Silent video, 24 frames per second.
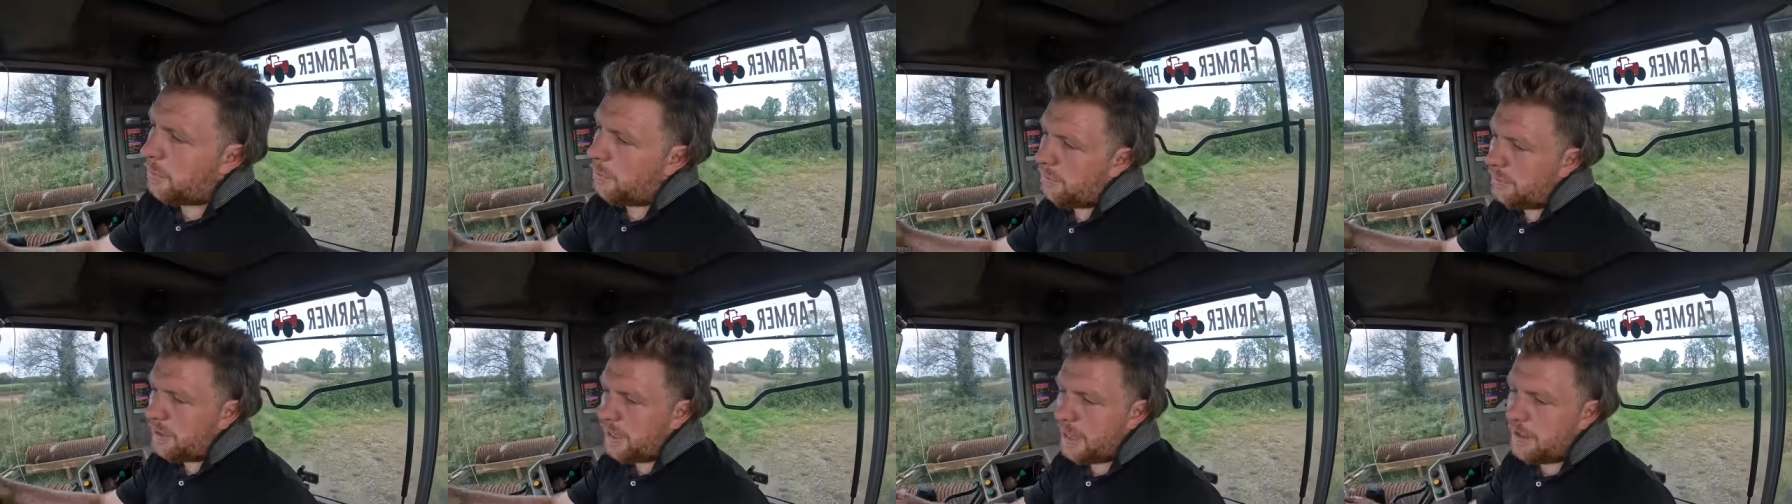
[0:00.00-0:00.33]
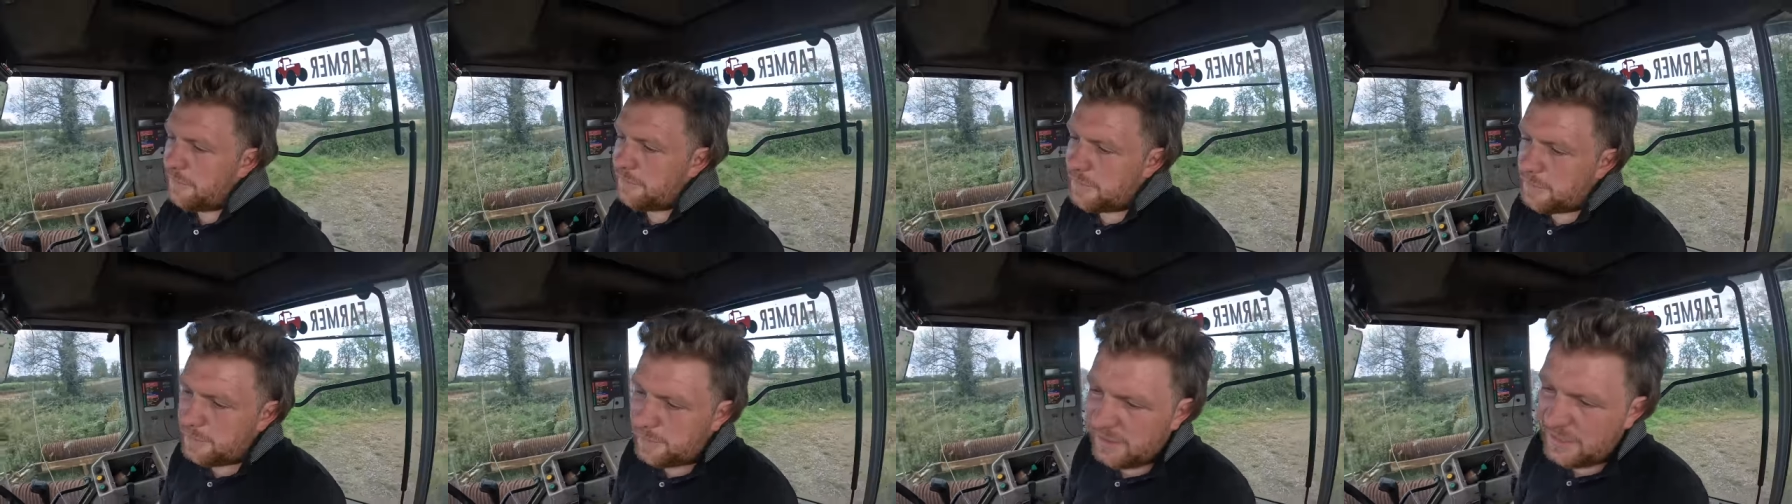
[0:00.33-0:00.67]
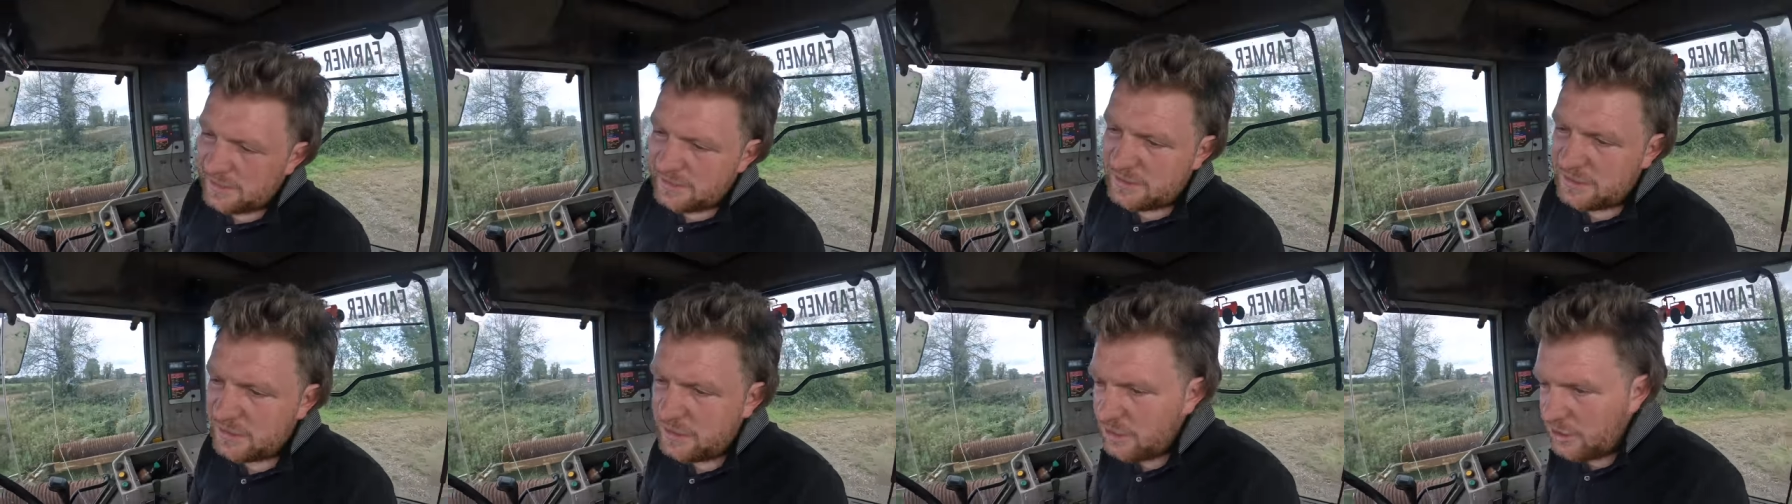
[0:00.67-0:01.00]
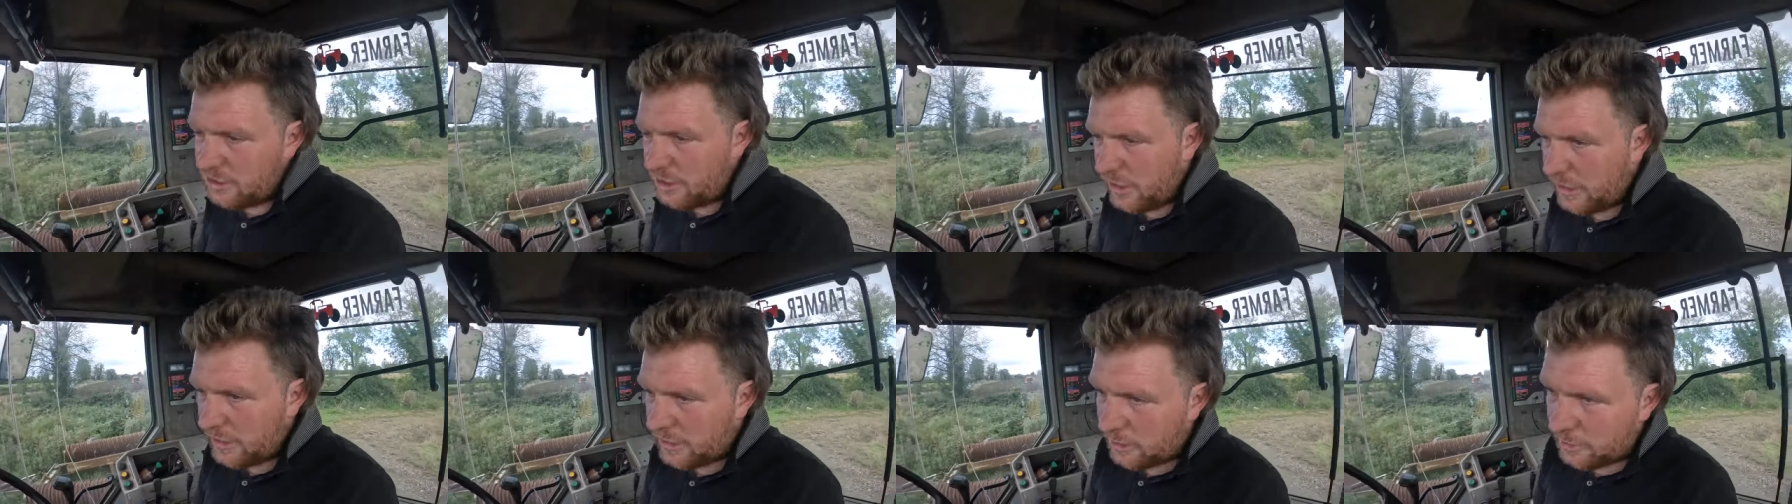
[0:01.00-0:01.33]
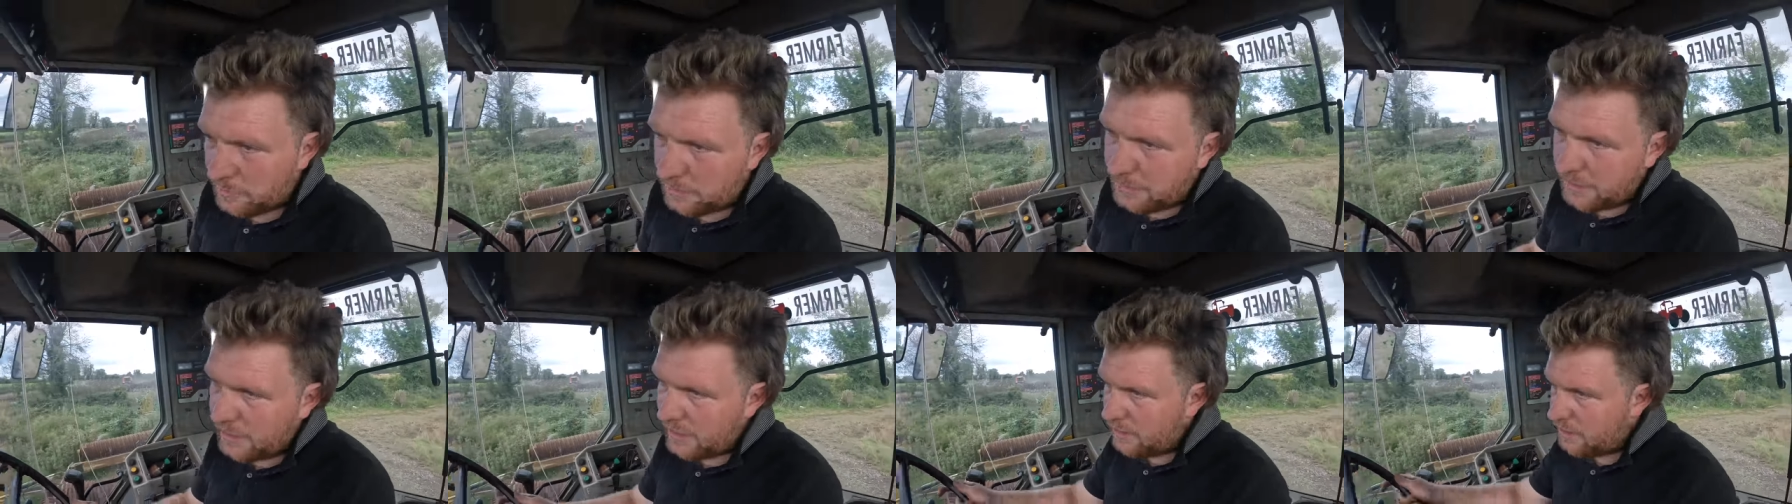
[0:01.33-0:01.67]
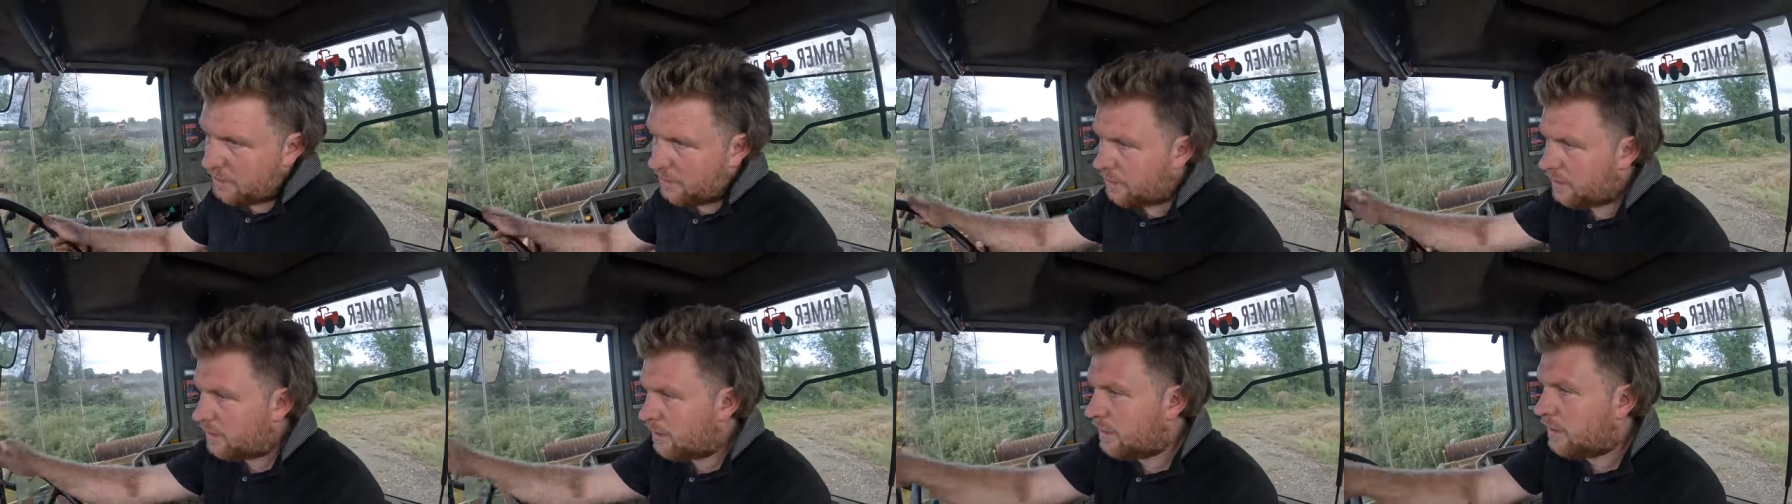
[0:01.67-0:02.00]
Oh, we have space in the shed up
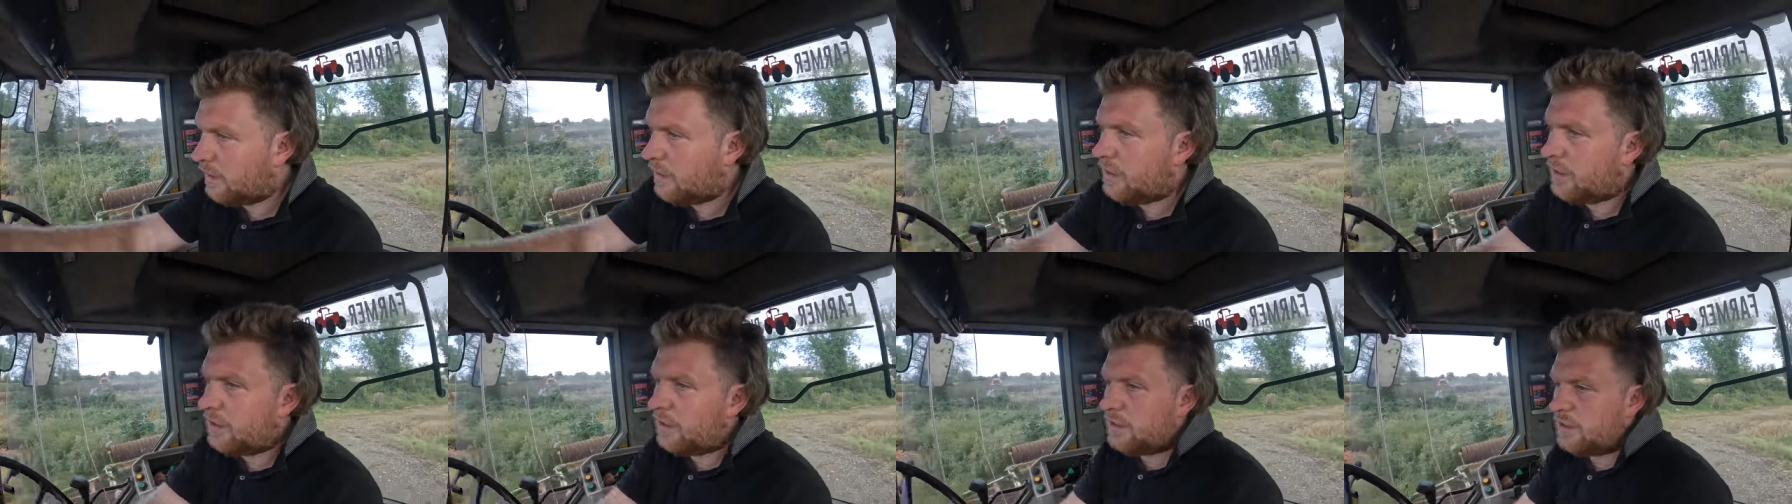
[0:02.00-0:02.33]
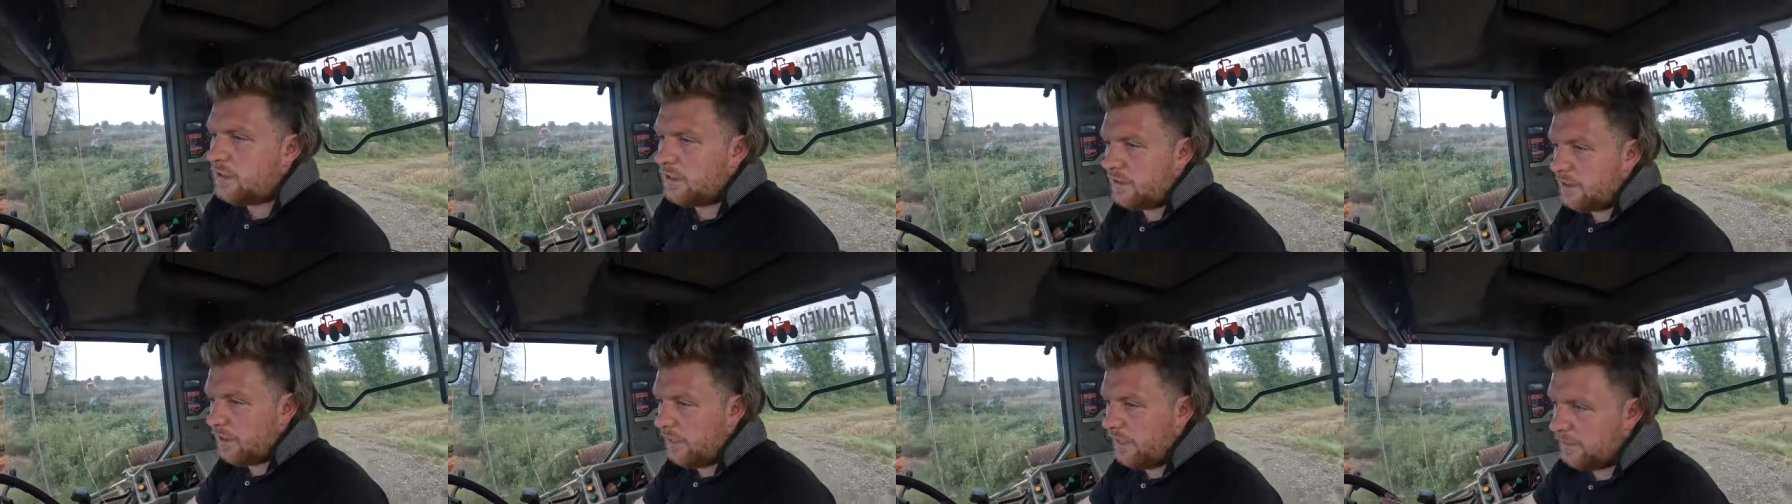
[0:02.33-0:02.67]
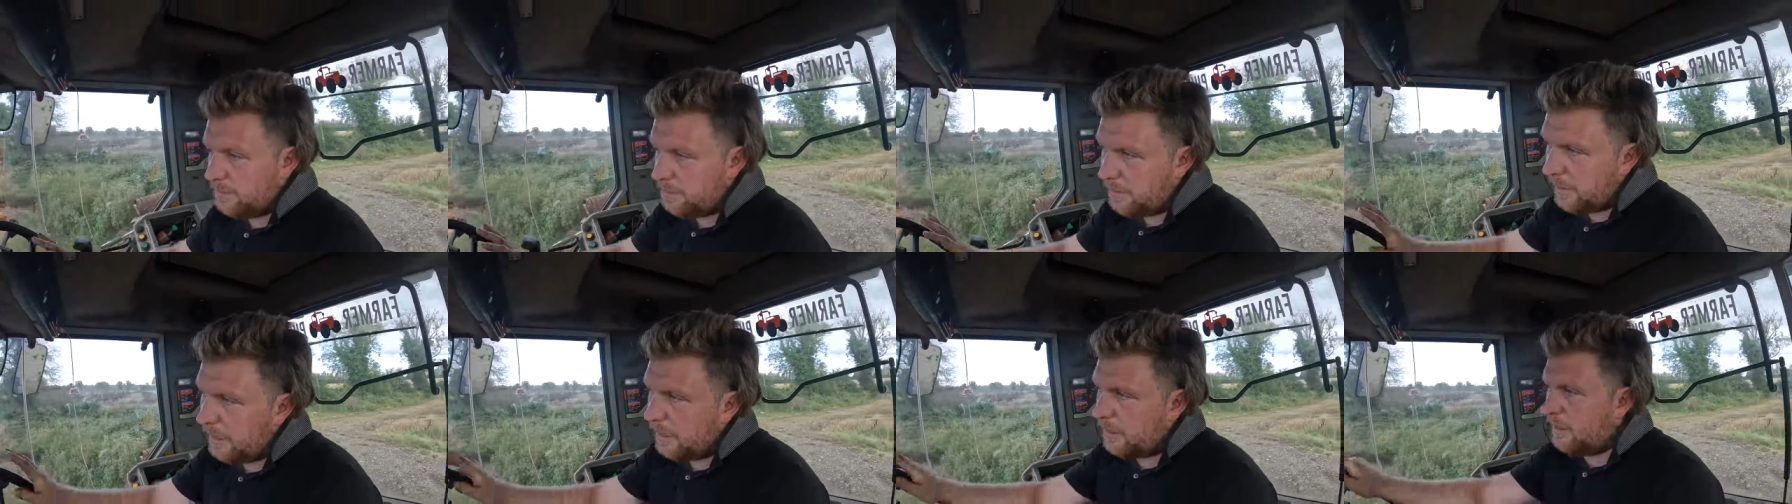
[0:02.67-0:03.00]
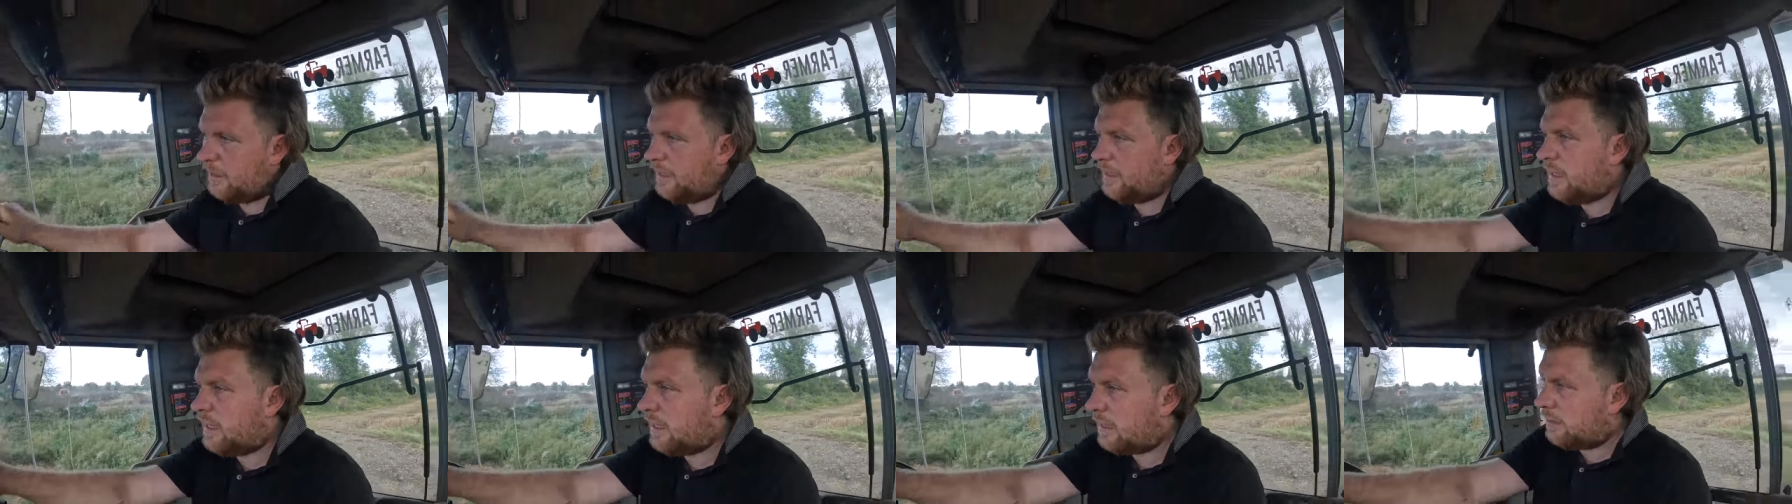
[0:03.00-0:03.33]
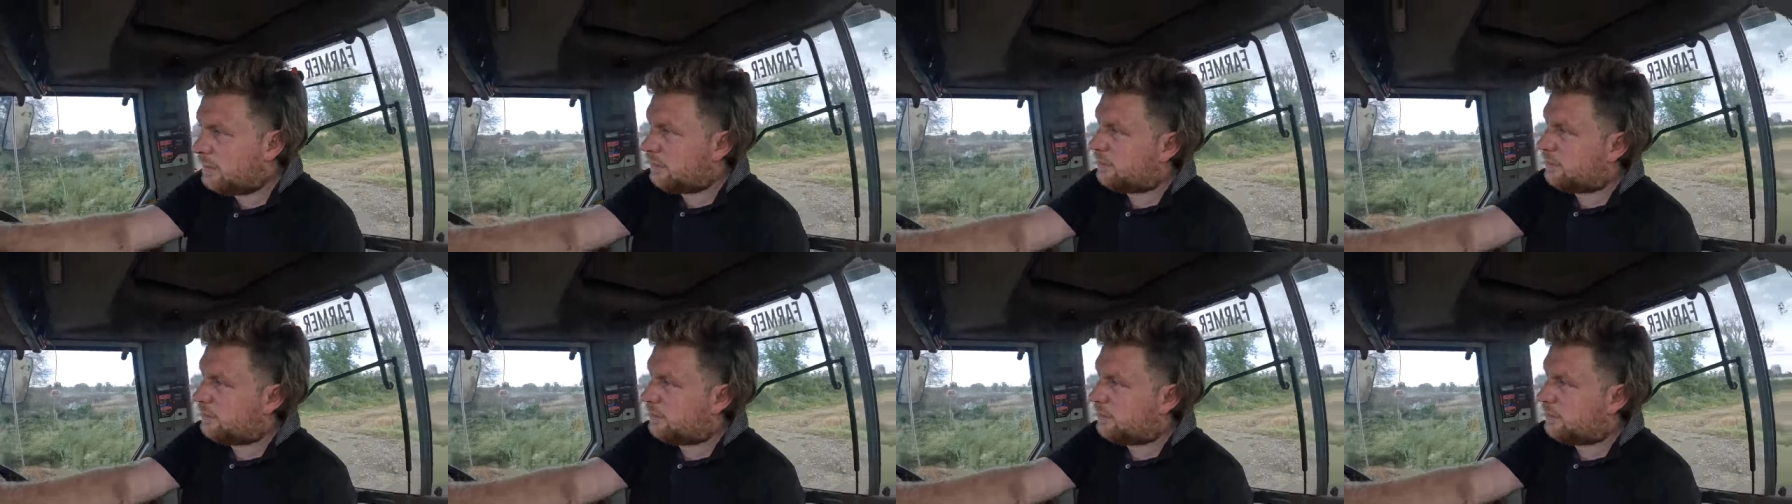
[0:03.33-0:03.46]
here to take barley,